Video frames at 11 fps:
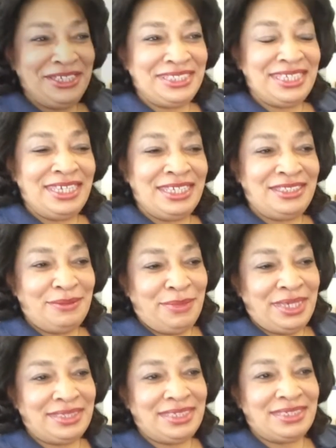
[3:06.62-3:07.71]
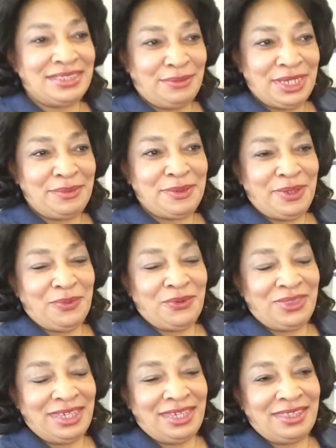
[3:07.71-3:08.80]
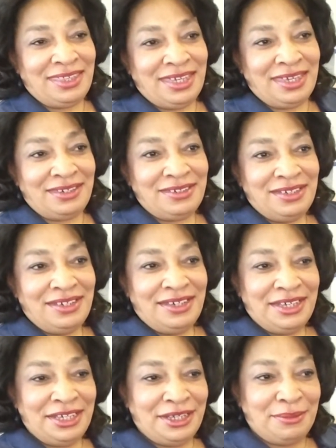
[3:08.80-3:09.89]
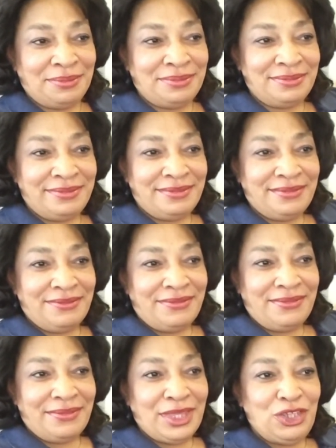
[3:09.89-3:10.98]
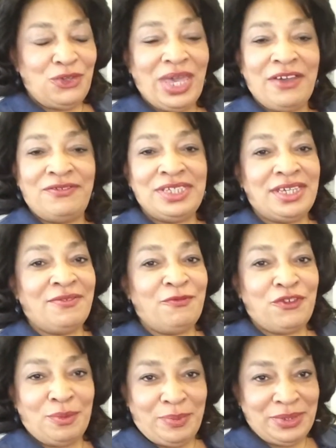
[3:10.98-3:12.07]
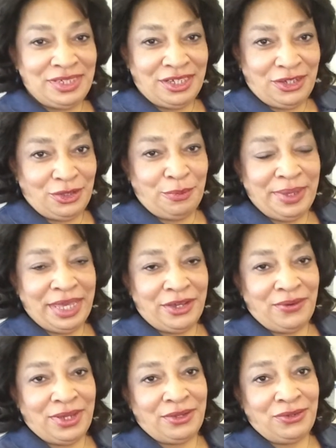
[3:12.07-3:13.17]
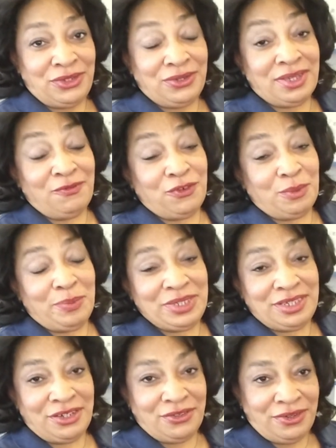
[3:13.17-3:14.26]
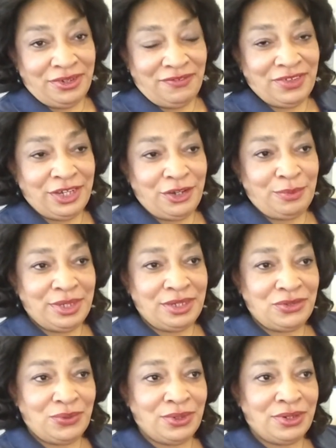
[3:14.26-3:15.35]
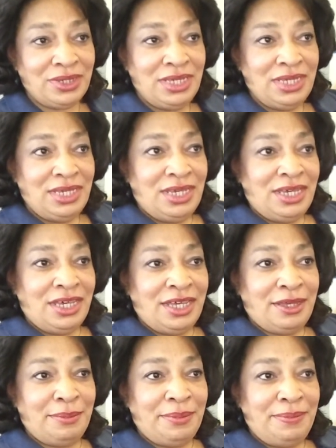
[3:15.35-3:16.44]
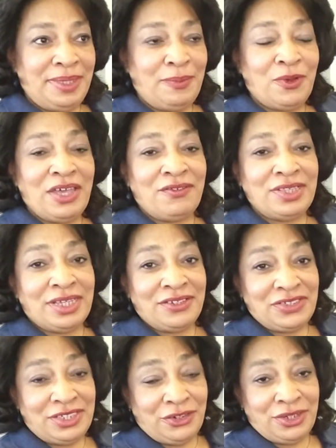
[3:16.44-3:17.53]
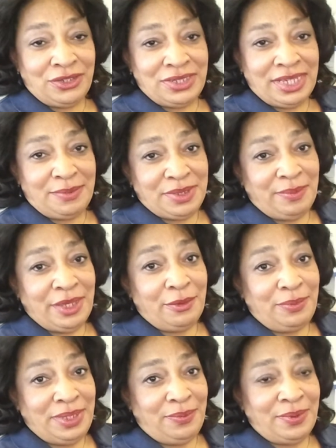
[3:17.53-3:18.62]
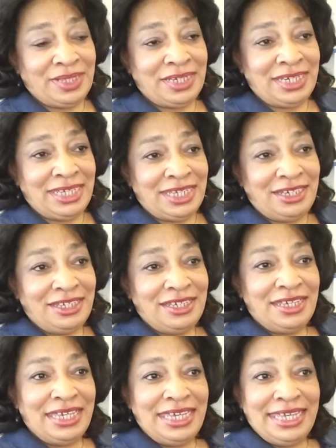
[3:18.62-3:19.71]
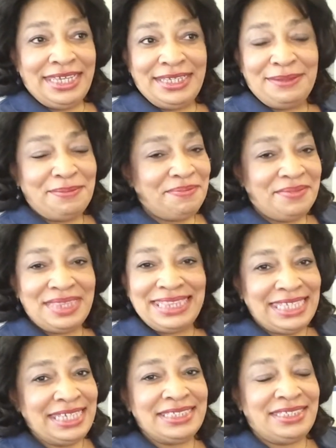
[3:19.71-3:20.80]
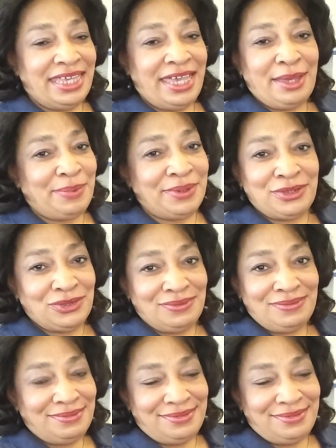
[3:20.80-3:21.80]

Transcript: It's amazing. Sometimes people think that um, you have to come from a particular background or you come from a particular environment, or people have a lot of stereotypes about people in need. Things happen